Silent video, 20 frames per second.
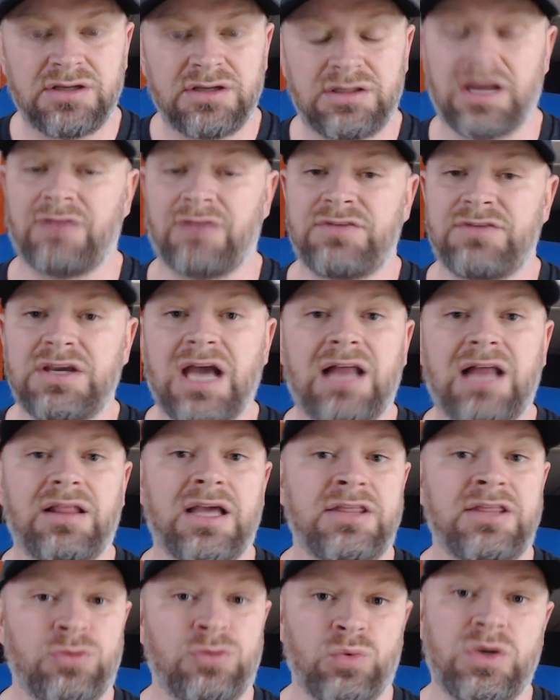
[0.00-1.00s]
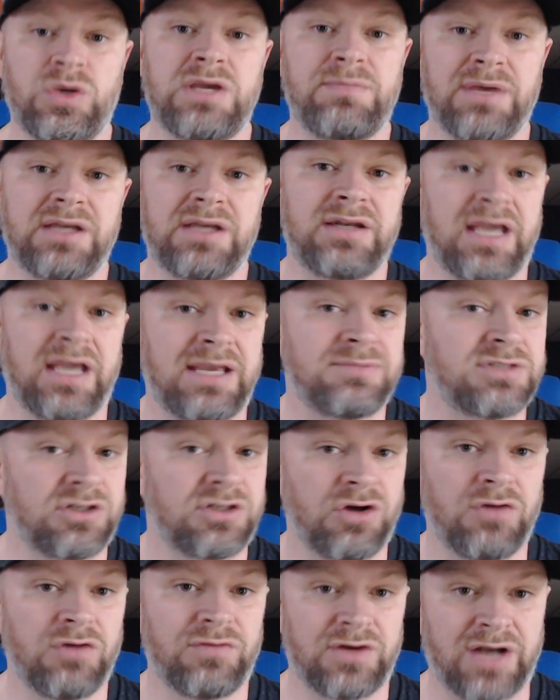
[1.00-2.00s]
Now, if you got like 3 big names that
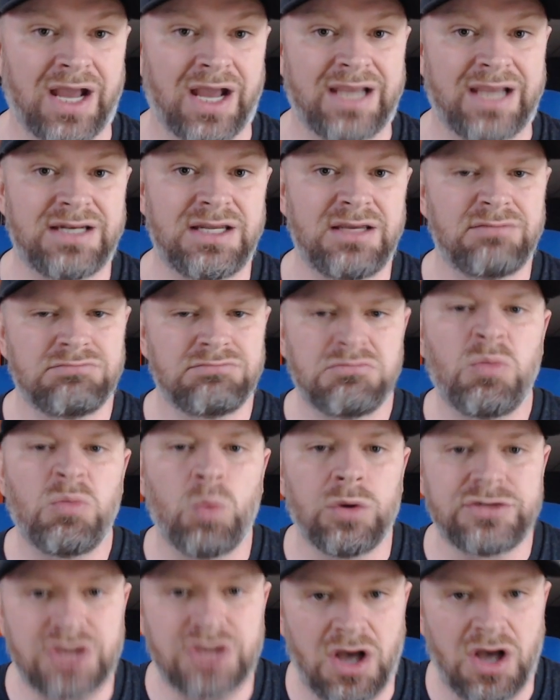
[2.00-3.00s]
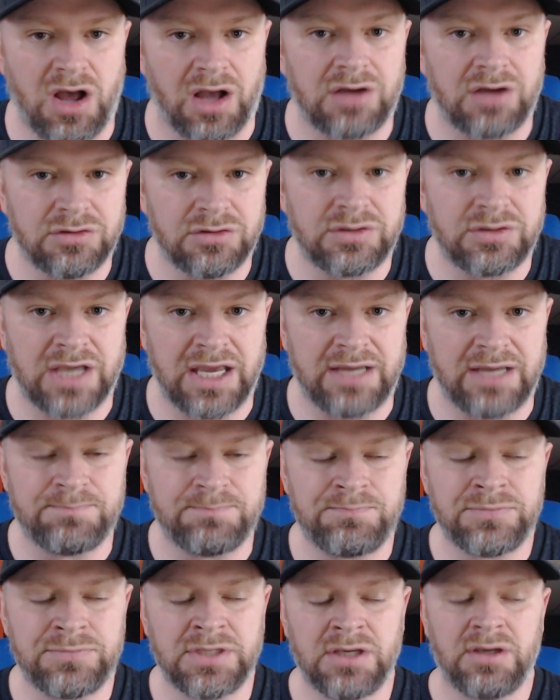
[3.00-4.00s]
are over 90, we'll talk, okay?
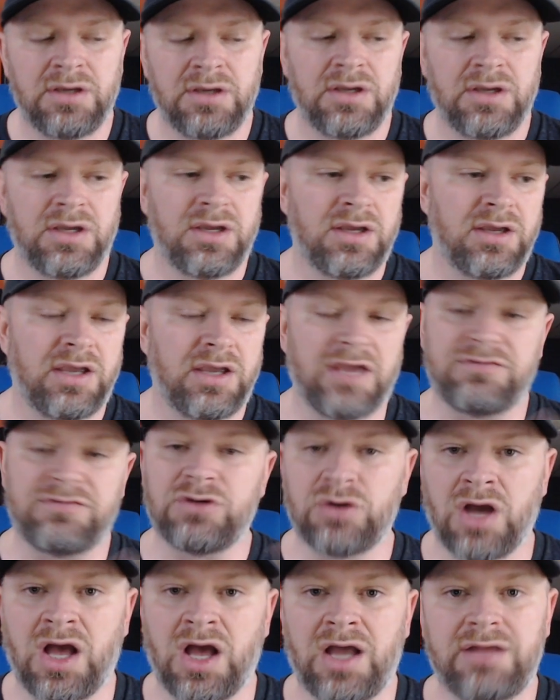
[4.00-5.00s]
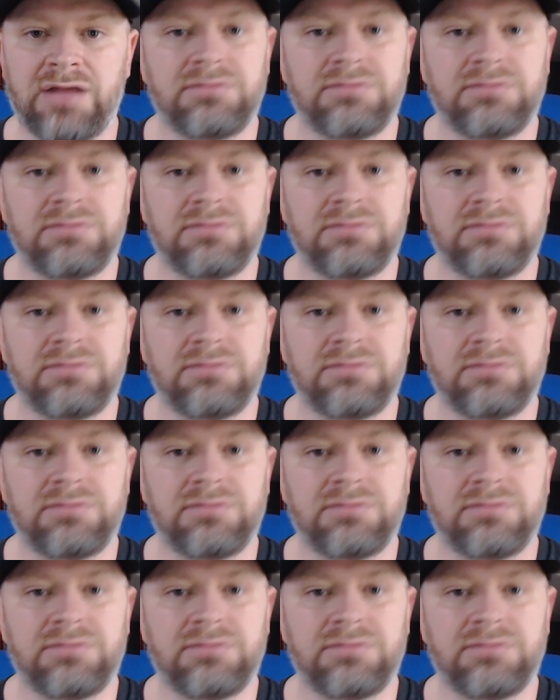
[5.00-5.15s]
If they're not,